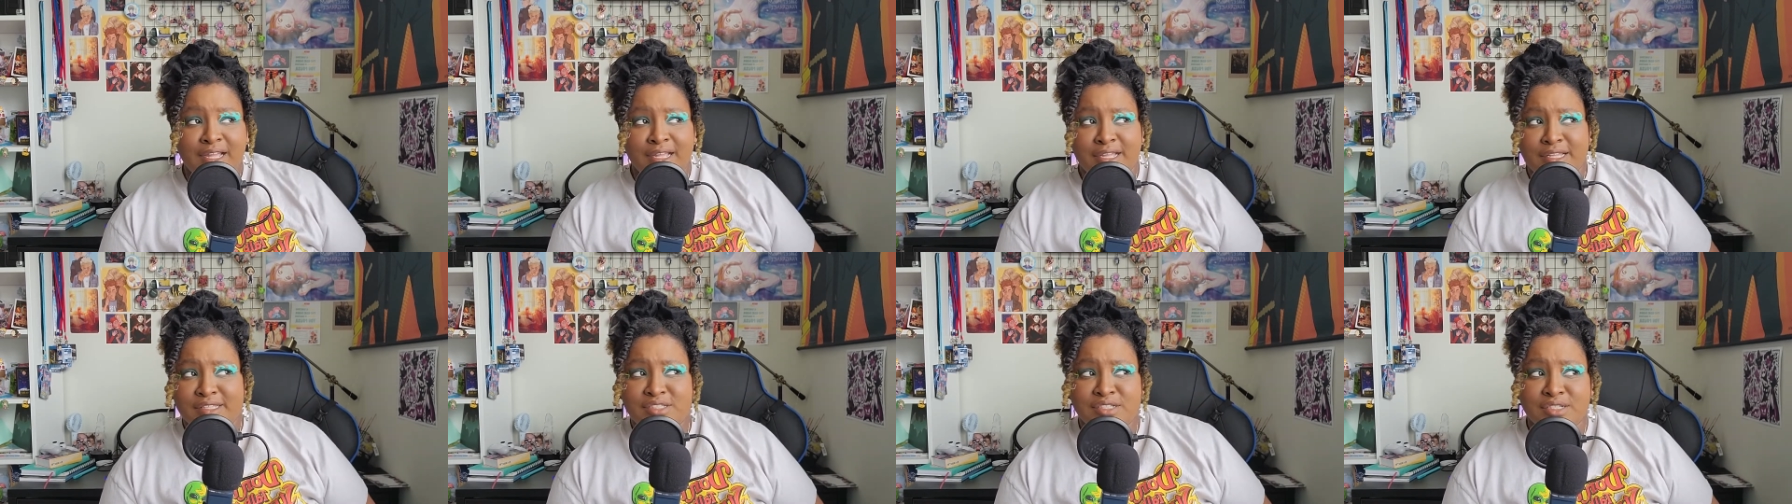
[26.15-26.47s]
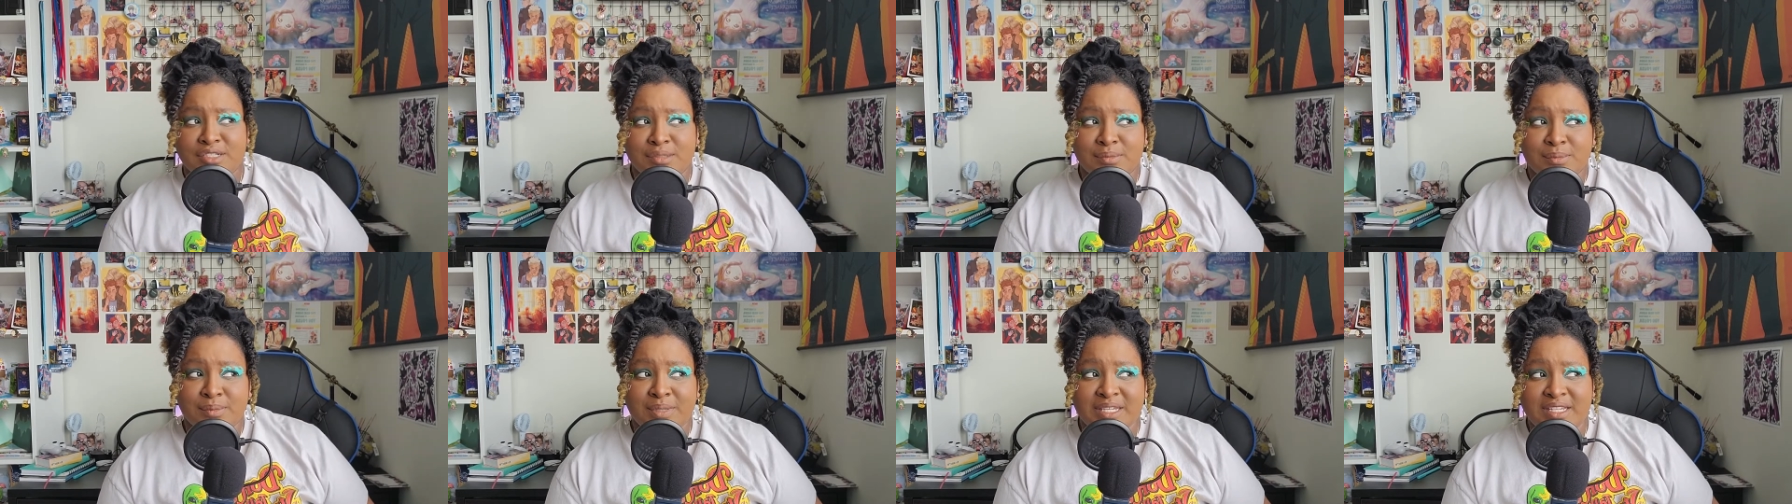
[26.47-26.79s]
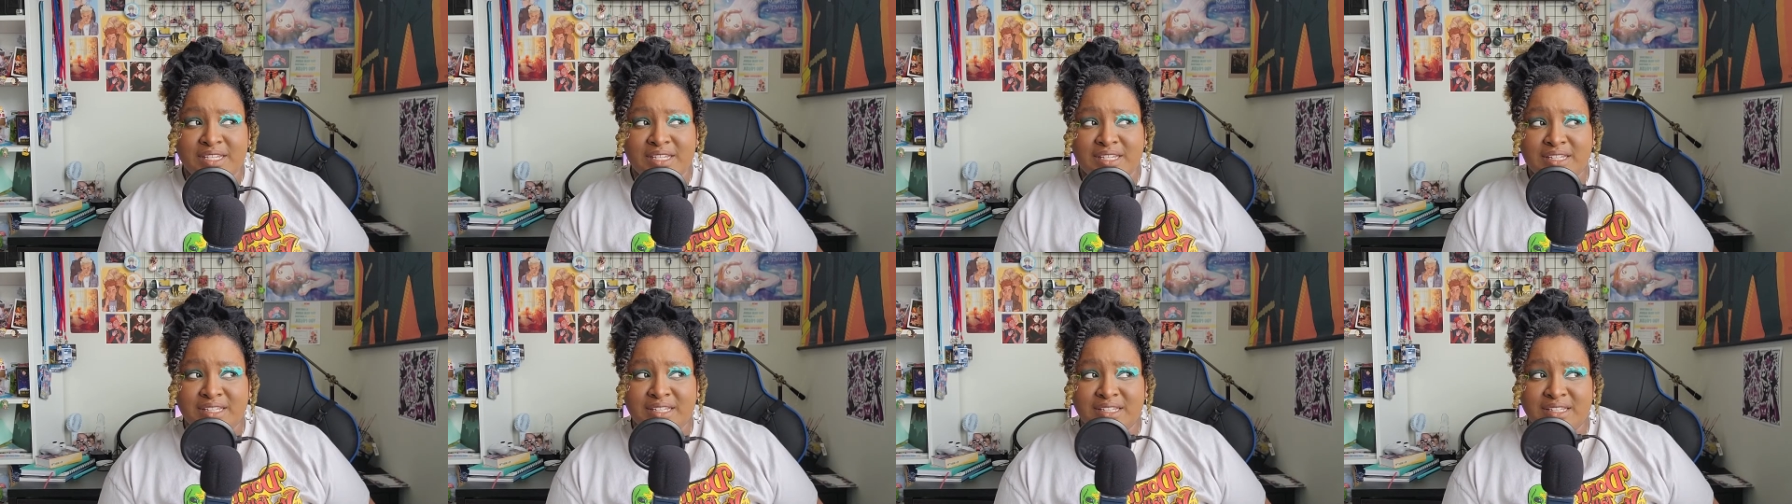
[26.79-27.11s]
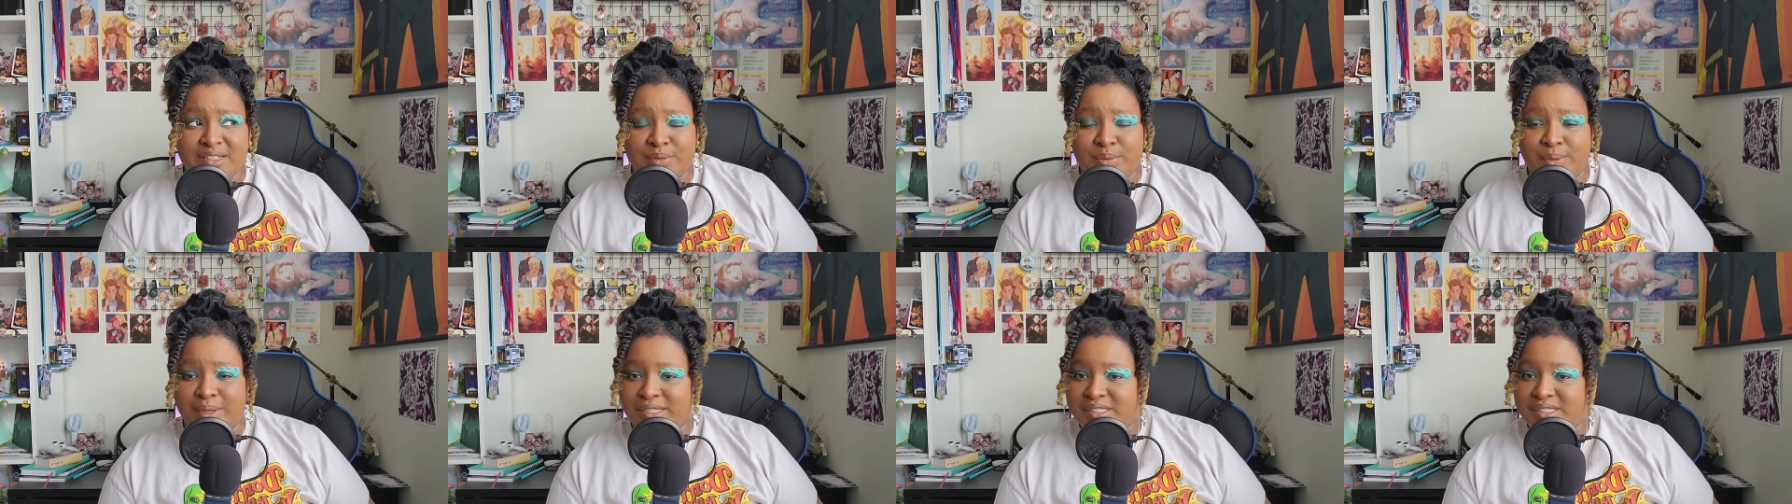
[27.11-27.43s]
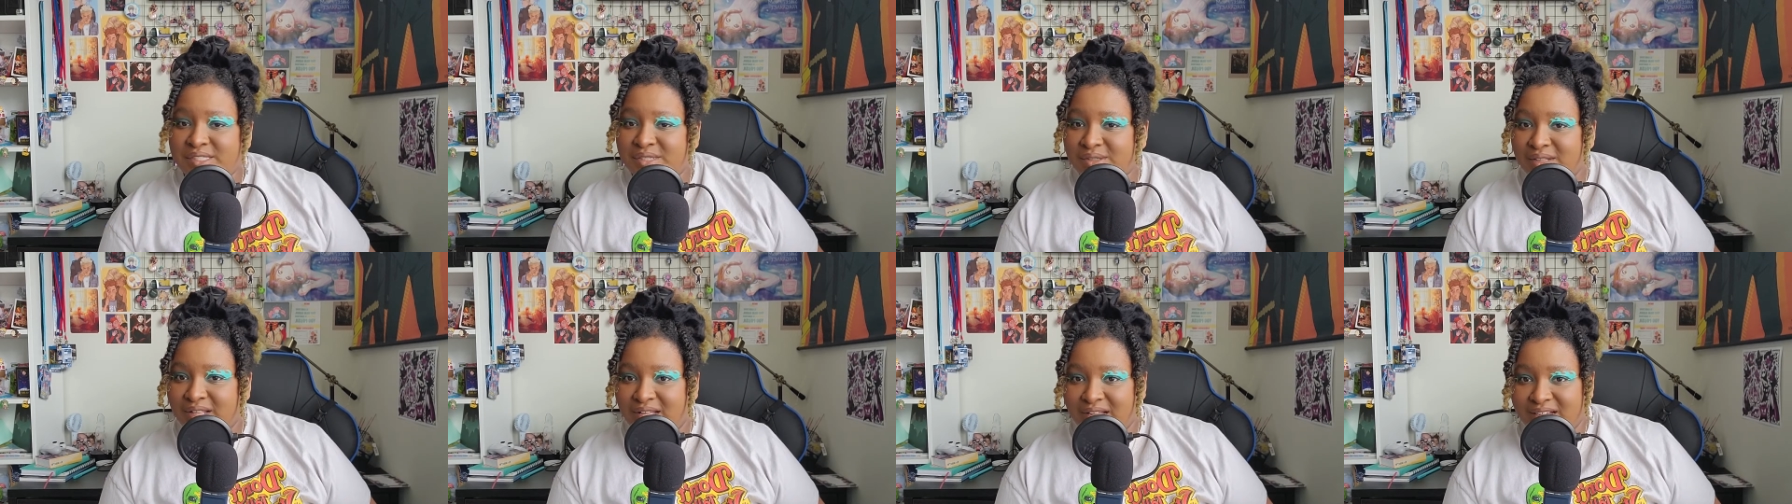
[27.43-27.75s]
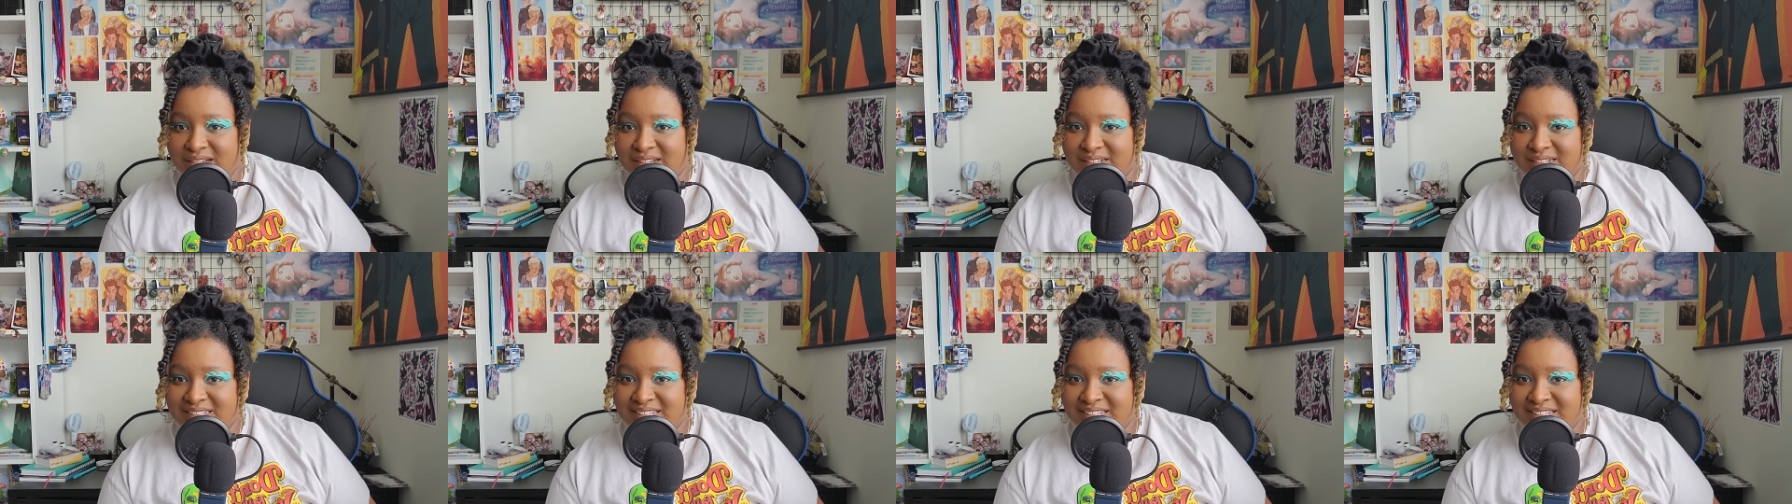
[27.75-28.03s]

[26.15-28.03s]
It took me way too long.